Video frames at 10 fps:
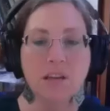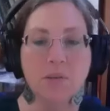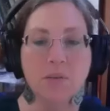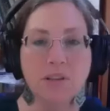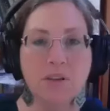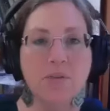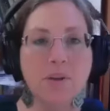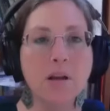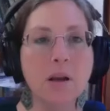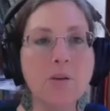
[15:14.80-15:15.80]
specific
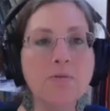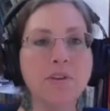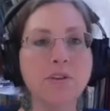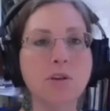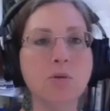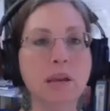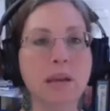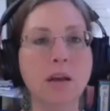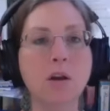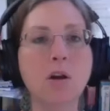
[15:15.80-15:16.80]
enough that's
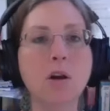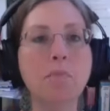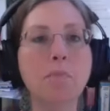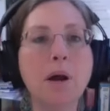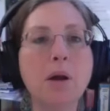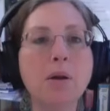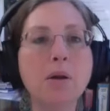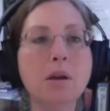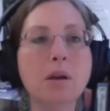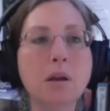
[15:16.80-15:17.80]
unique. But
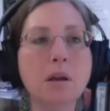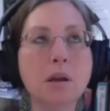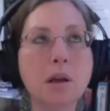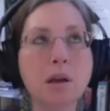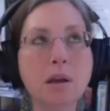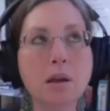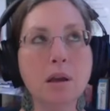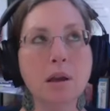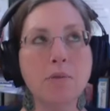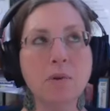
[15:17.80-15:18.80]

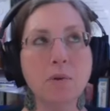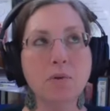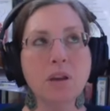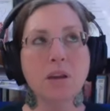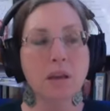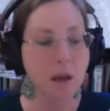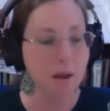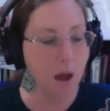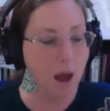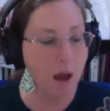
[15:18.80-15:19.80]
if you're thinking,
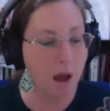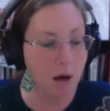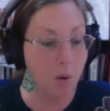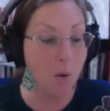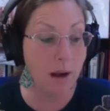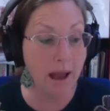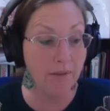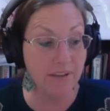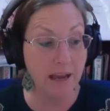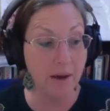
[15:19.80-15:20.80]
I don't want to
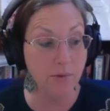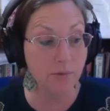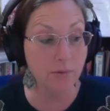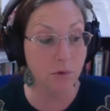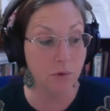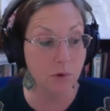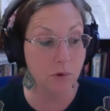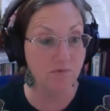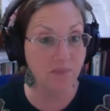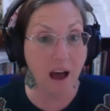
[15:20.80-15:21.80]
have
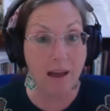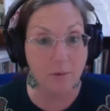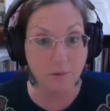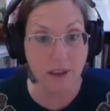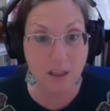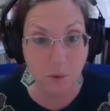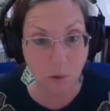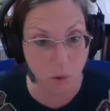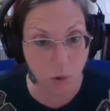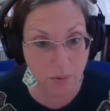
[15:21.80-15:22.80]
5 Facebook
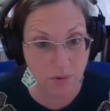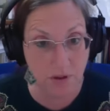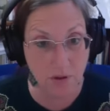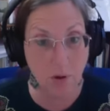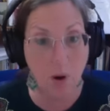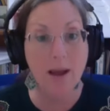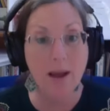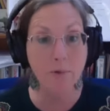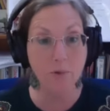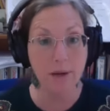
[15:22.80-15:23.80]
groups, you know, I have
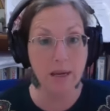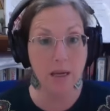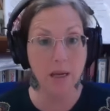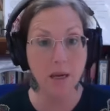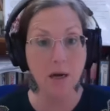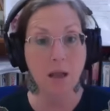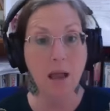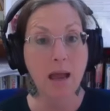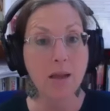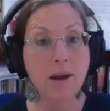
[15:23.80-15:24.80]
3,
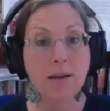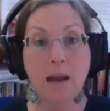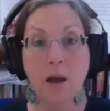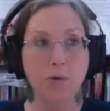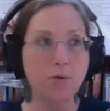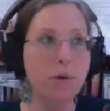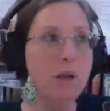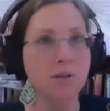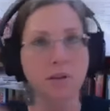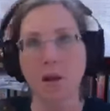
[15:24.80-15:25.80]
and right now 3
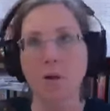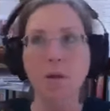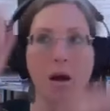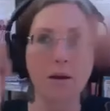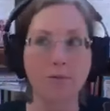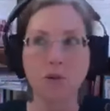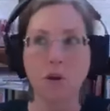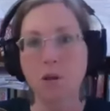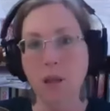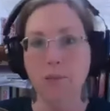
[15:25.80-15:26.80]
is like a lot of
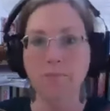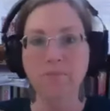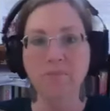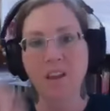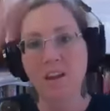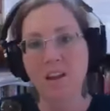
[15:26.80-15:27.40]
juggling. Which is